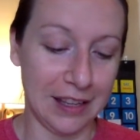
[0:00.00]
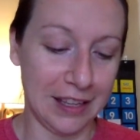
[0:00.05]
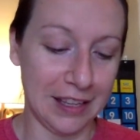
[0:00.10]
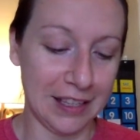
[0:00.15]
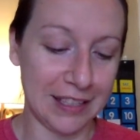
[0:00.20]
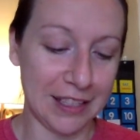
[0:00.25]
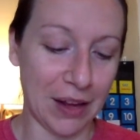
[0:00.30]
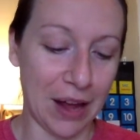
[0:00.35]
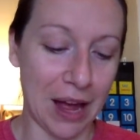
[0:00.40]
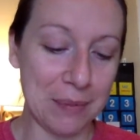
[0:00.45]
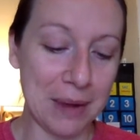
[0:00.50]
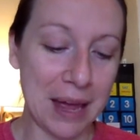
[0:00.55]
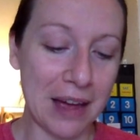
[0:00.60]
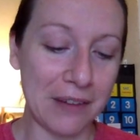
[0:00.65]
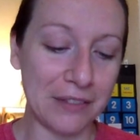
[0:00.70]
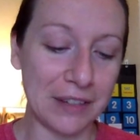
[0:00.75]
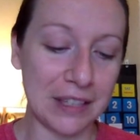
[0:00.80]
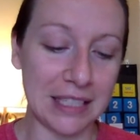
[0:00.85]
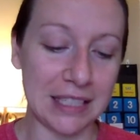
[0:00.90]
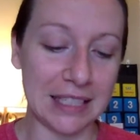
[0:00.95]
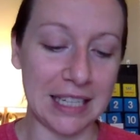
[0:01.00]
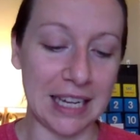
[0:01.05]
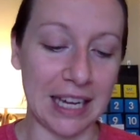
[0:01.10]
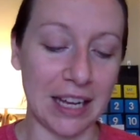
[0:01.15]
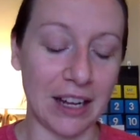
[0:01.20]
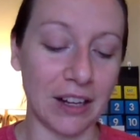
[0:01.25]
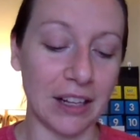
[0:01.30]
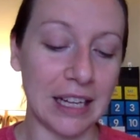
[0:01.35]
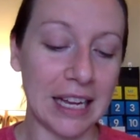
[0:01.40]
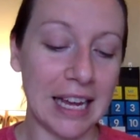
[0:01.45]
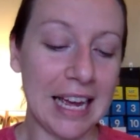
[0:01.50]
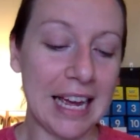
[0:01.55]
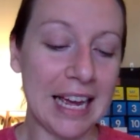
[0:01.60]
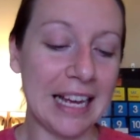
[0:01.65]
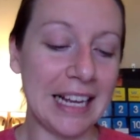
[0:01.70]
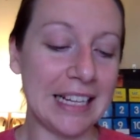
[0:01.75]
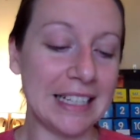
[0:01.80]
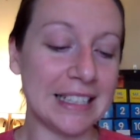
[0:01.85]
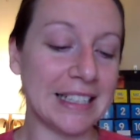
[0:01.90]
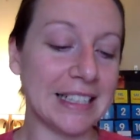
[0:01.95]
So I'm having to tell
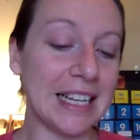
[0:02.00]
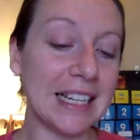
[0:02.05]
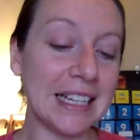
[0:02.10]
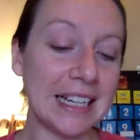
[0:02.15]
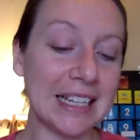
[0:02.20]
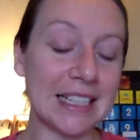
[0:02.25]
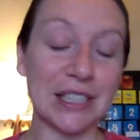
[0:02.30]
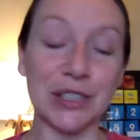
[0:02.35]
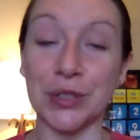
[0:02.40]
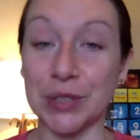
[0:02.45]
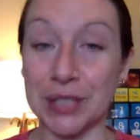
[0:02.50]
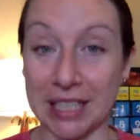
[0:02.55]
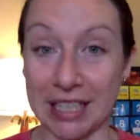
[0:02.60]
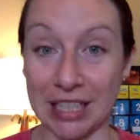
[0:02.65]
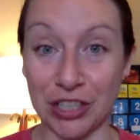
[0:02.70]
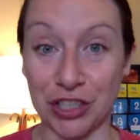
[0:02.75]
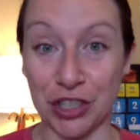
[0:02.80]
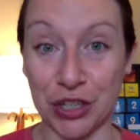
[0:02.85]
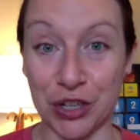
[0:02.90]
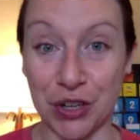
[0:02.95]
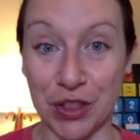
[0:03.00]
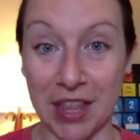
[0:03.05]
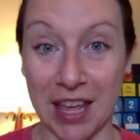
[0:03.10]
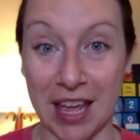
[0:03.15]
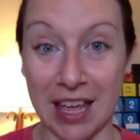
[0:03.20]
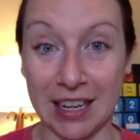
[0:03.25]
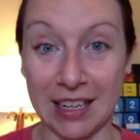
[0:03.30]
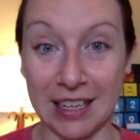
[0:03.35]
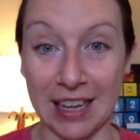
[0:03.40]
his Sunday school teacher that